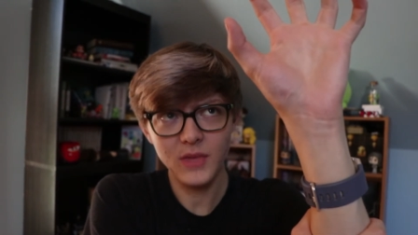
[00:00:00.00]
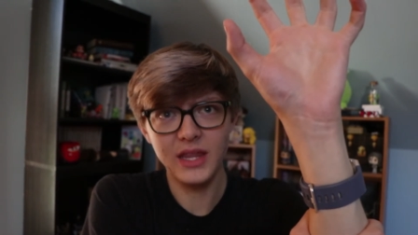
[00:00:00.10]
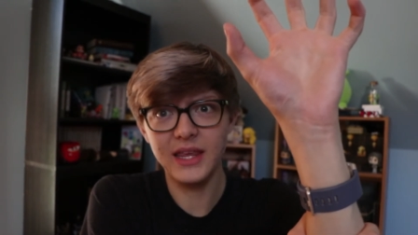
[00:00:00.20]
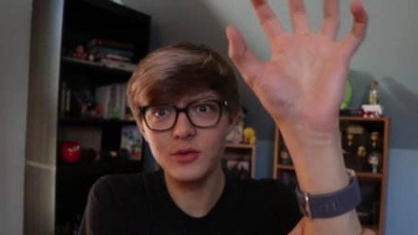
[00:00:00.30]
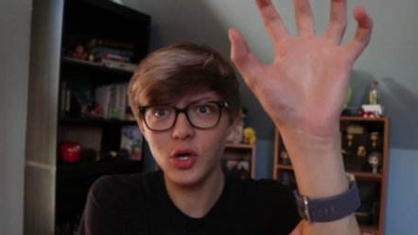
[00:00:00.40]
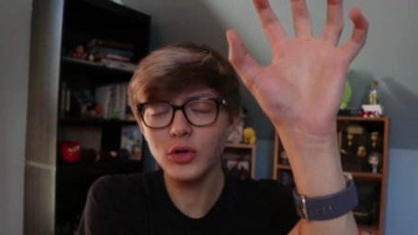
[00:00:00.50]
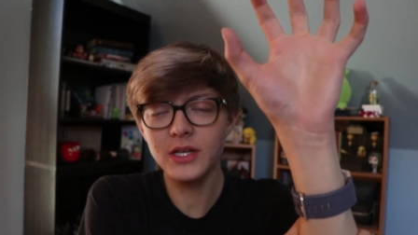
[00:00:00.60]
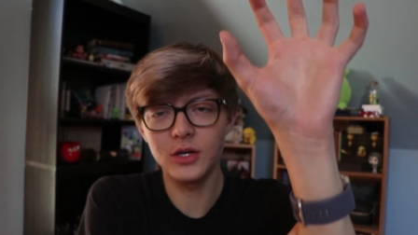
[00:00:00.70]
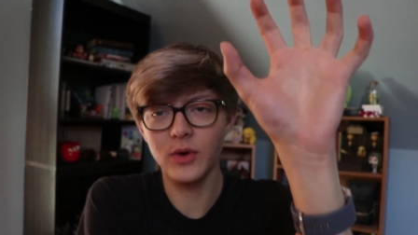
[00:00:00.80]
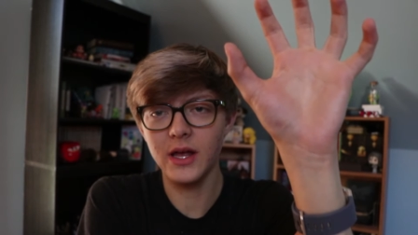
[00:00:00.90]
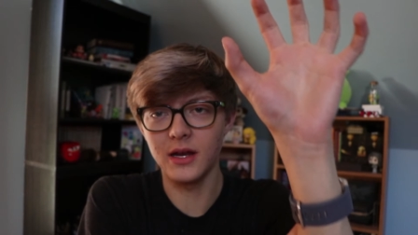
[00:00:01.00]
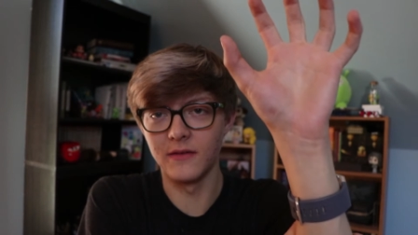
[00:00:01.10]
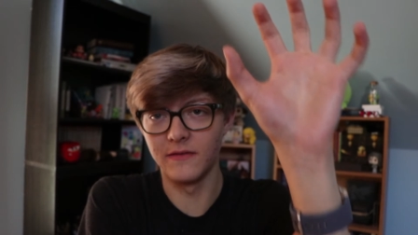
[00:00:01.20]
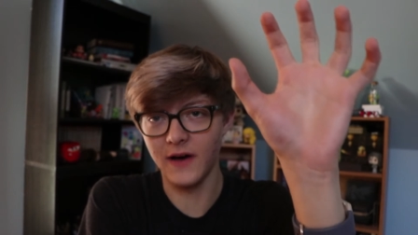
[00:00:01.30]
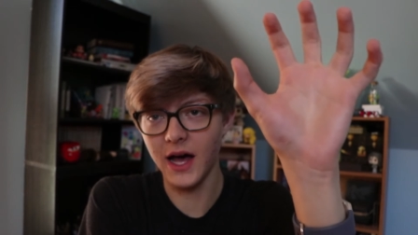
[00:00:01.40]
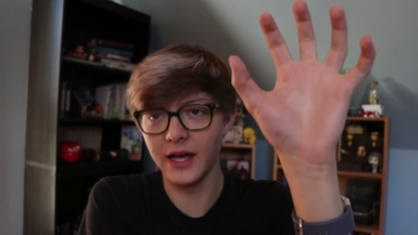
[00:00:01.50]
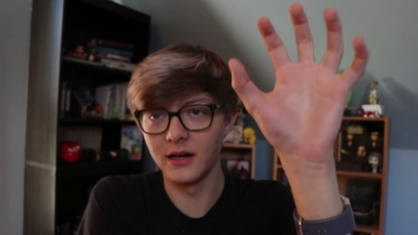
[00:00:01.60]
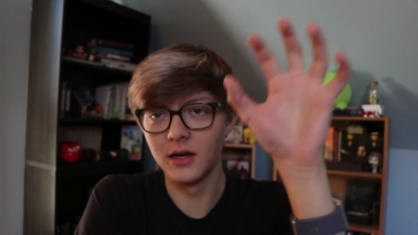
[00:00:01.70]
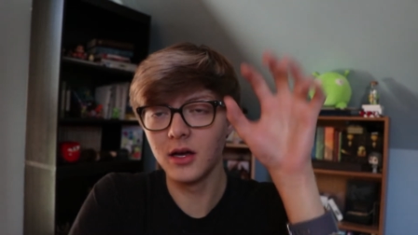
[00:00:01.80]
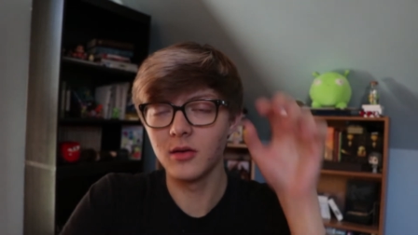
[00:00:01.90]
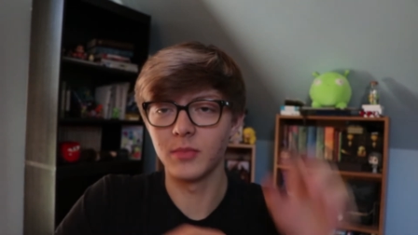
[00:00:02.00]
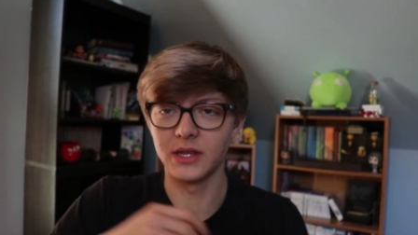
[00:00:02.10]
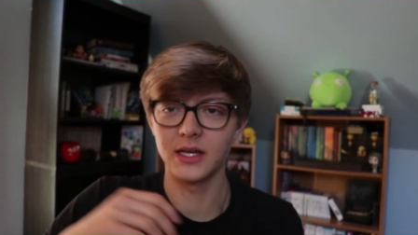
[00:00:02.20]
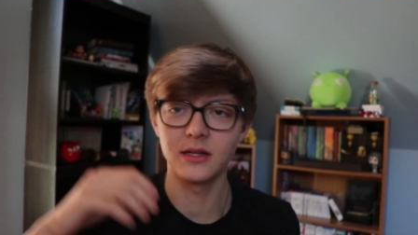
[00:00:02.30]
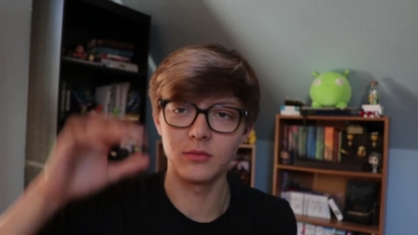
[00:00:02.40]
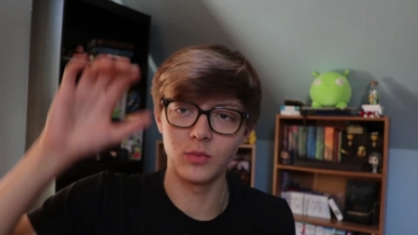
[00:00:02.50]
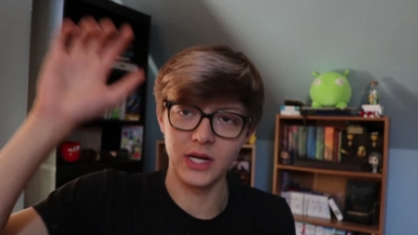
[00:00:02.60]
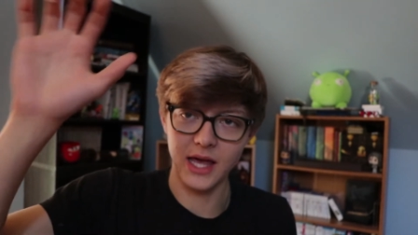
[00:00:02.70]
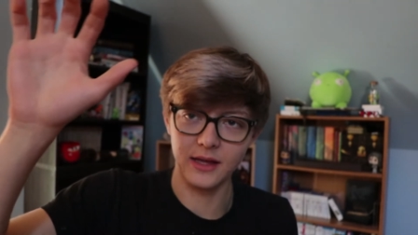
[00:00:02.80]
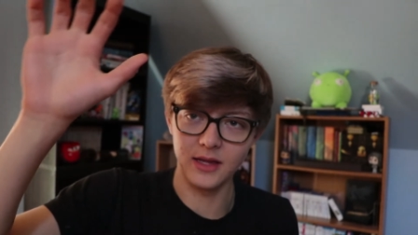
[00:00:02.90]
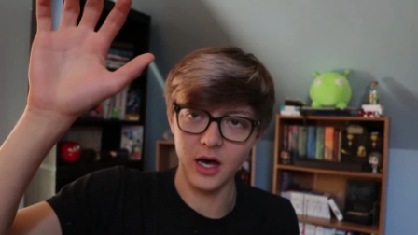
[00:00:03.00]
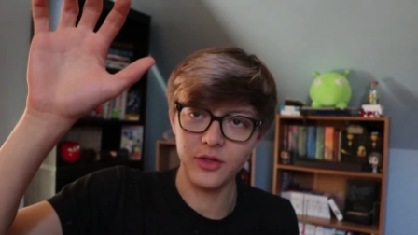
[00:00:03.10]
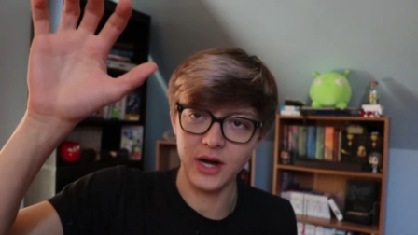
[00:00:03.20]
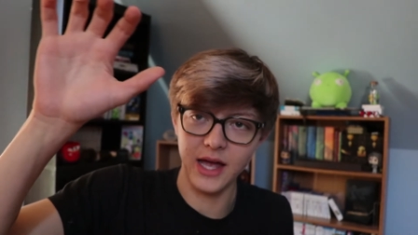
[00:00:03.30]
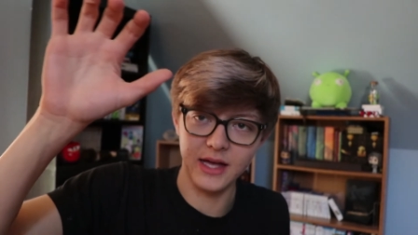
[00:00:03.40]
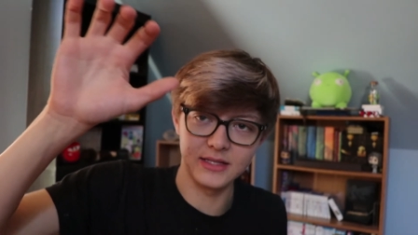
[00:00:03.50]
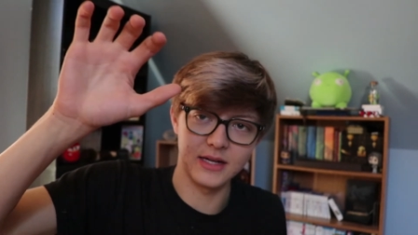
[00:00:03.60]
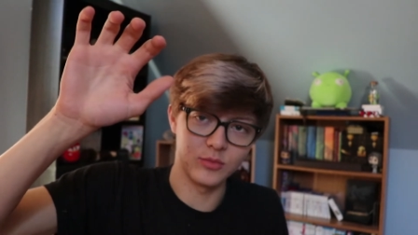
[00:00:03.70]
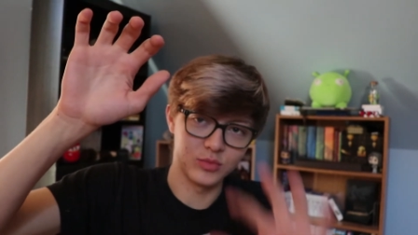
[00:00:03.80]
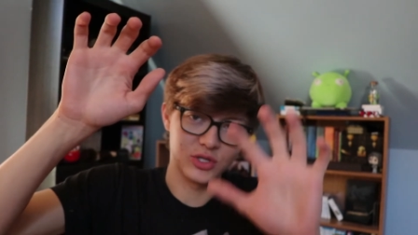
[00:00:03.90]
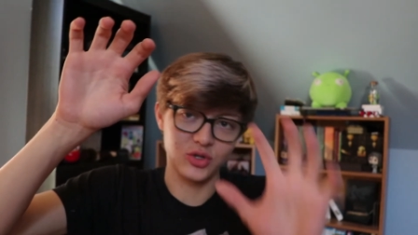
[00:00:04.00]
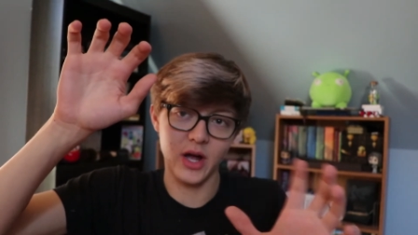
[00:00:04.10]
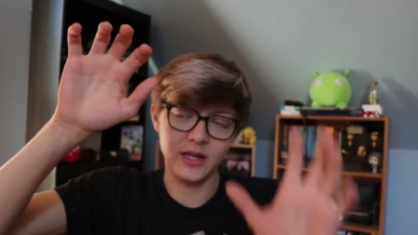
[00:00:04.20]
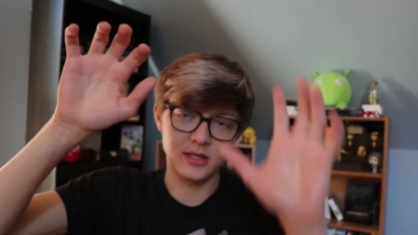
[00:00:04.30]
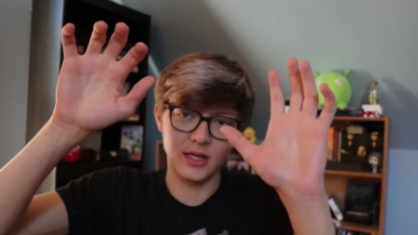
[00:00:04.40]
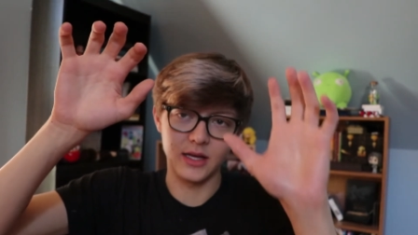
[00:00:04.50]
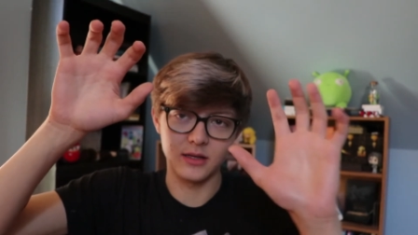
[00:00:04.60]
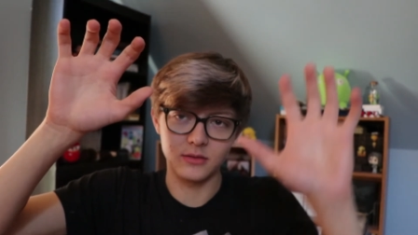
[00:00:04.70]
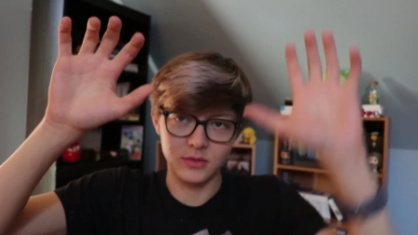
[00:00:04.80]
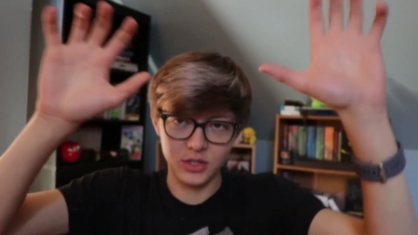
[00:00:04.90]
like, he was holding it great and fine, but then when he had the other hand and was trying to, like,